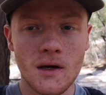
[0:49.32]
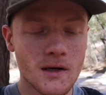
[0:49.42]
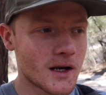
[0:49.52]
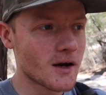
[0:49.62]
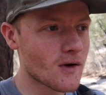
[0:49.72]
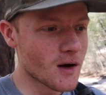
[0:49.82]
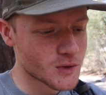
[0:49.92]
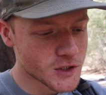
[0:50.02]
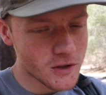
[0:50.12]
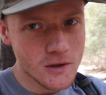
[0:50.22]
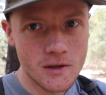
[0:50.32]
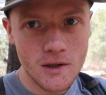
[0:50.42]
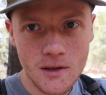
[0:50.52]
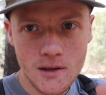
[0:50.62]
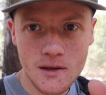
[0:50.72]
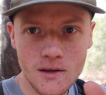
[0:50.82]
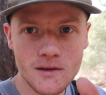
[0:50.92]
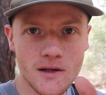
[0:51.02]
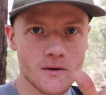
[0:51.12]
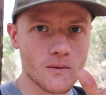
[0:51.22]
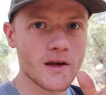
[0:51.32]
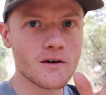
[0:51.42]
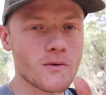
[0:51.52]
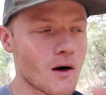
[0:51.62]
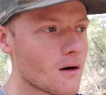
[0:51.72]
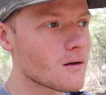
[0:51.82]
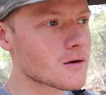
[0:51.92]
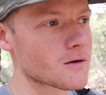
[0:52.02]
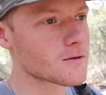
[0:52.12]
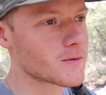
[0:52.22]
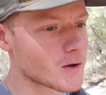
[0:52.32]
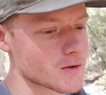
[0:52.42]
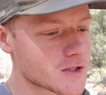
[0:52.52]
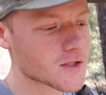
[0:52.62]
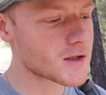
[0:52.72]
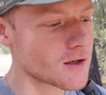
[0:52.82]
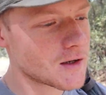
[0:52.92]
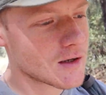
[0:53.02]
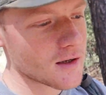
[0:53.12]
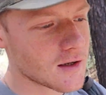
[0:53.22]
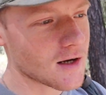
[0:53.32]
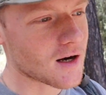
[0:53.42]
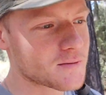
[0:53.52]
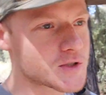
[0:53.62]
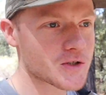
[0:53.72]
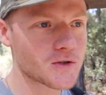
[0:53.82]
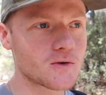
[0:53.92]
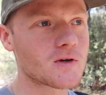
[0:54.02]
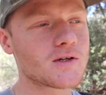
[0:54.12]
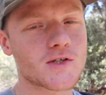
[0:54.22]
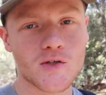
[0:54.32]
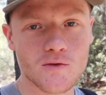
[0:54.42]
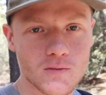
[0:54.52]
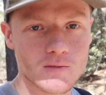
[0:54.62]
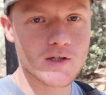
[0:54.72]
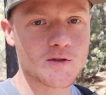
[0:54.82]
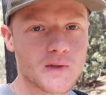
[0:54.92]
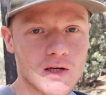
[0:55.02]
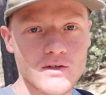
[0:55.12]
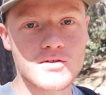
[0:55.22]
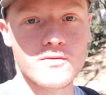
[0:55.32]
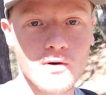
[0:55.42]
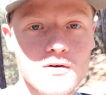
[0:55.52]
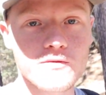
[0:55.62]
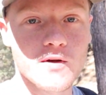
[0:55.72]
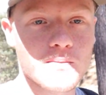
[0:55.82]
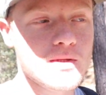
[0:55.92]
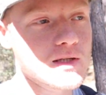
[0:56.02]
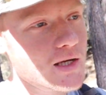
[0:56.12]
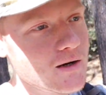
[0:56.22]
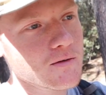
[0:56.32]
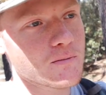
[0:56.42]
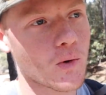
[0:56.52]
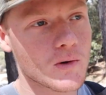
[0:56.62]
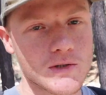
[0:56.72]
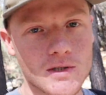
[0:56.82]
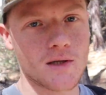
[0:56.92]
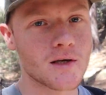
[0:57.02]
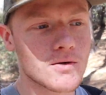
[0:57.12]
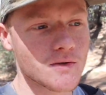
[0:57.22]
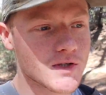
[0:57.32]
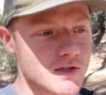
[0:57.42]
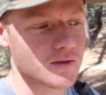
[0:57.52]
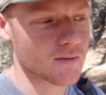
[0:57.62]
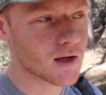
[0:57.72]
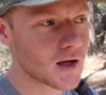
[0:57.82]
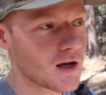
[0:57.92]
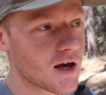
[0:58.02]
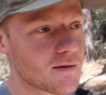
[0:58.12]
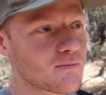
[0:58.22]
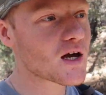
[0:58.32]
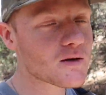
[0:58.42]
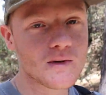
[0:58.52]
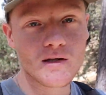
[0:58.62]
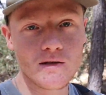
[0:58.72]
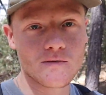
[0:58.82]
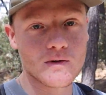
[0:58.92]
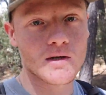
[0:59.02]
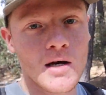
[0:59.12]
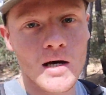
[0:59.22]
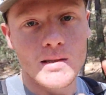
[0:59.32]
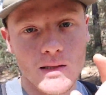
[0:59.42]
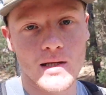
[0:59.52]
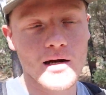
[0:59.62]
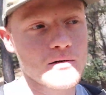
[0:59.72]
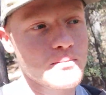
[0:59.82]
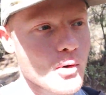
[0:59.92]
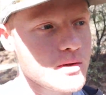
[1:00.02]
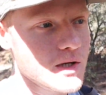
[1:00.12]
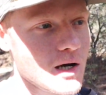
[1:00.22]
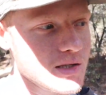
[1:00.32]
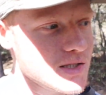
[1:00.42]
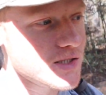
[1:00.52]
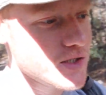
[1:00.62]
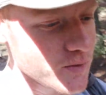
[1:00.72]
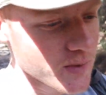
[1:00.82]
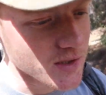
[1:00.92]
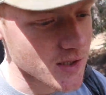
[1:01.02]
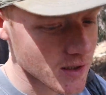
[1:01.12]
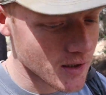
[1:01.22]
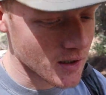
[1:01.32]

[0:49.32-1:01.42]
Now, I'm sure that we have all heard of oaks, and I'm sure you can assume just because you've heard of them that they are important to the ecosystem, and maybe even that they are important to us as humans.